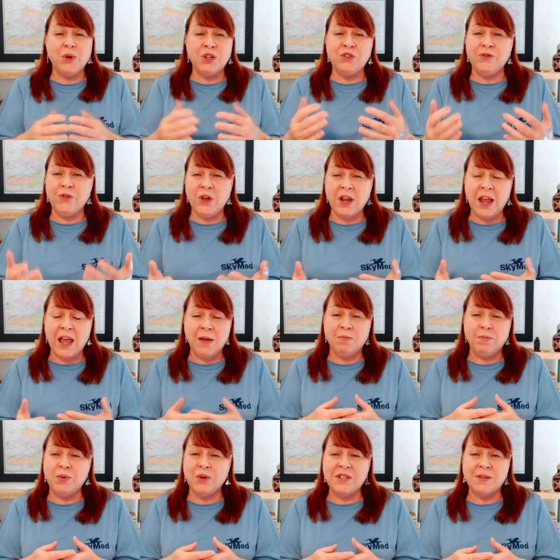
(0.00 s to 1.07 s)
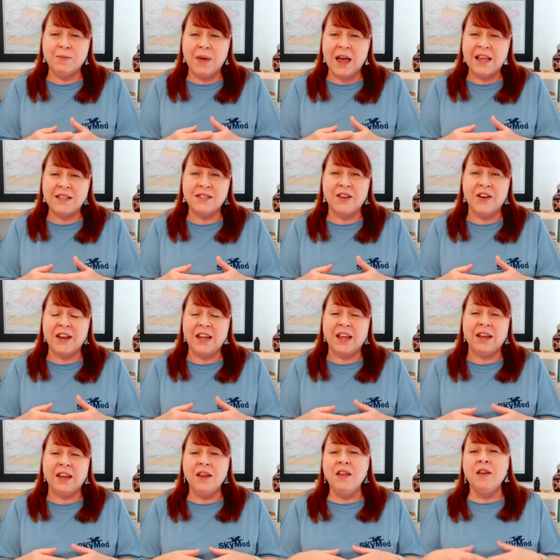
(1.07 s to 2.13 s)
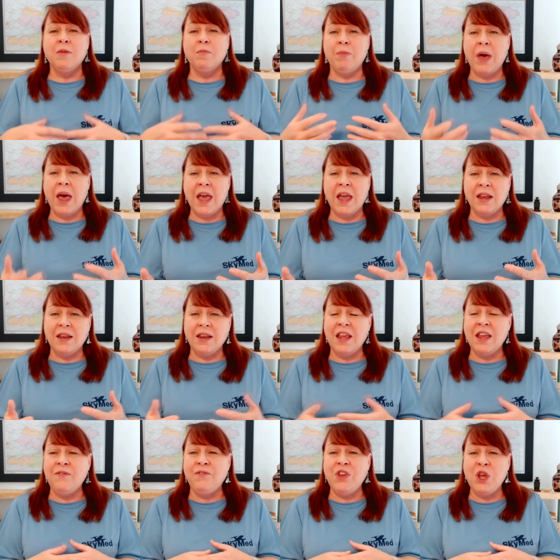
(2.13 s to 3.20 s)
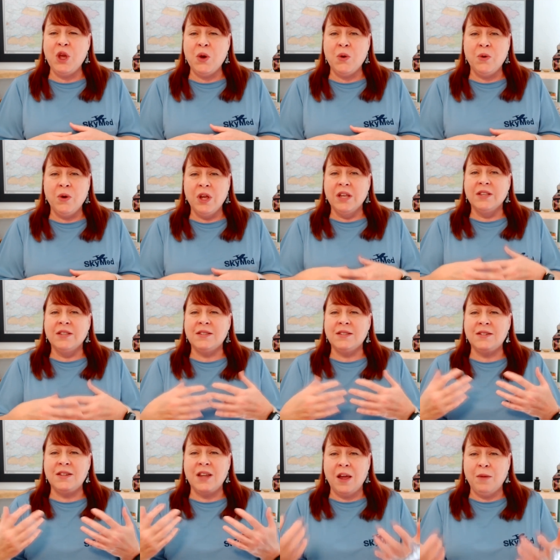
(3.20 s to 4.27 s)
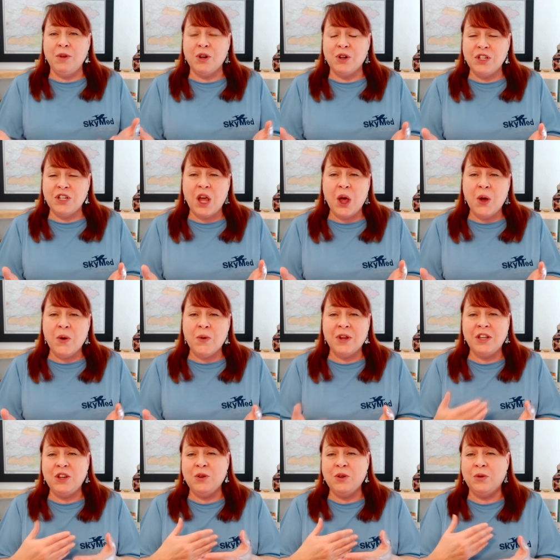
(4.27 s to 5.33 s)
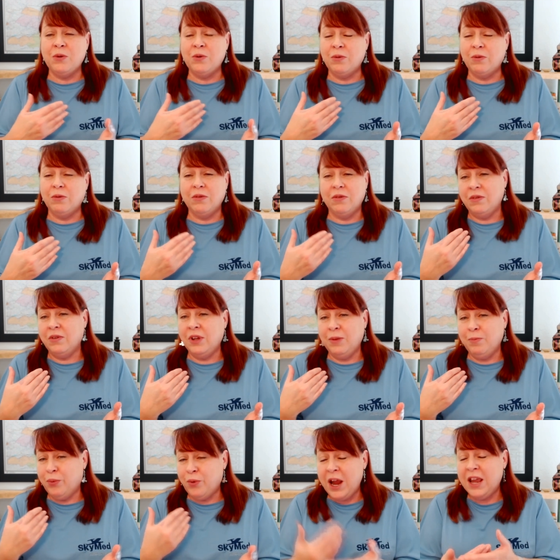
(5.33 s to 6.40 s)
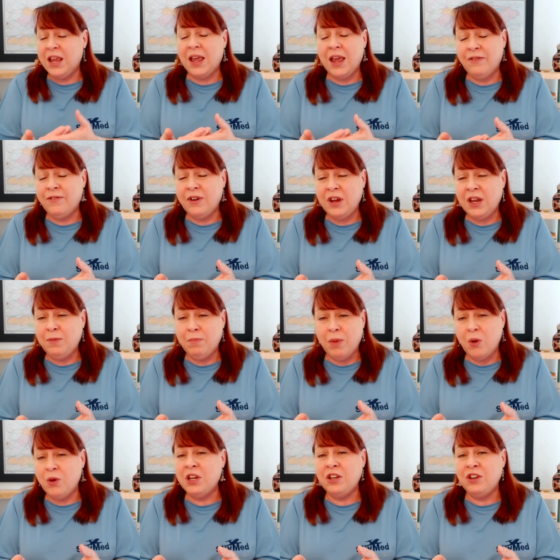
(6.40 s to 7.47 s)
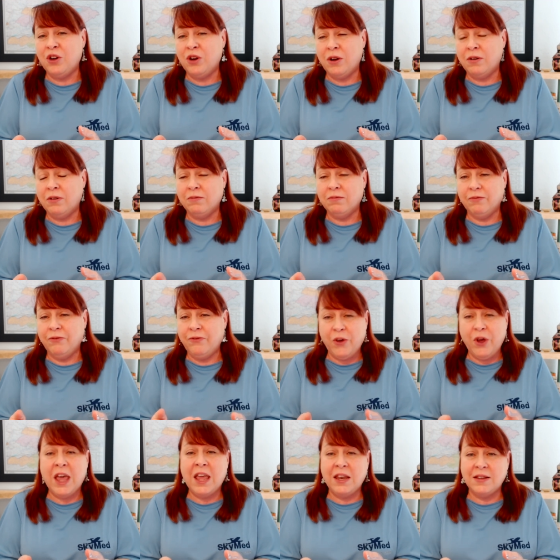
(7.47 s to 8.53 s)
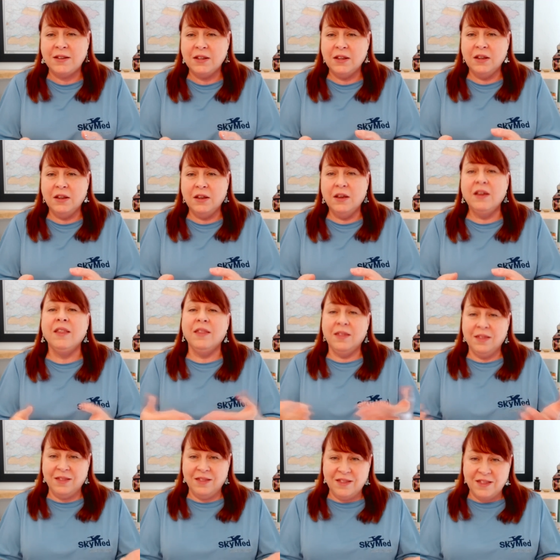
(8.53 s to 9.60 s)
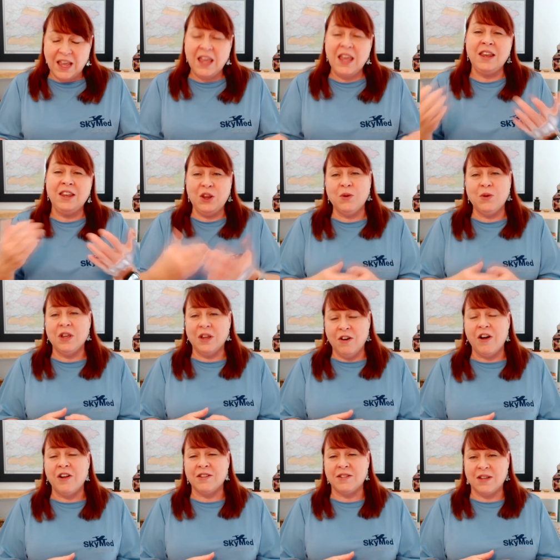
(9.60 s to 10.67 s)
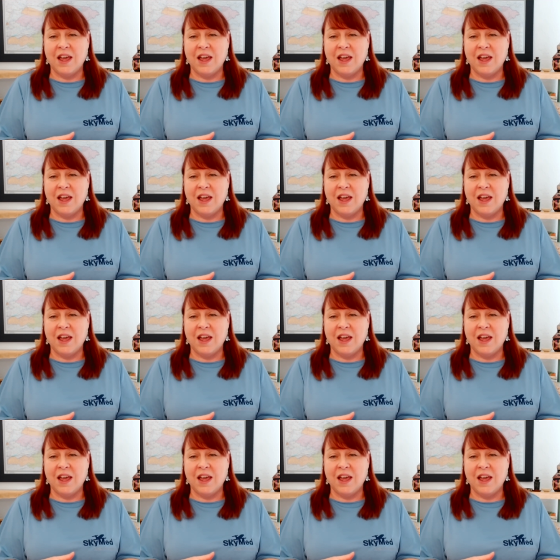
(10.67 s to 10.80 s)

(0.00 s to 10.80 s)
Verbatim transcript: Put your foot up, put some ice on it. But if you stub your toe and you break every bone in your foot, then you can call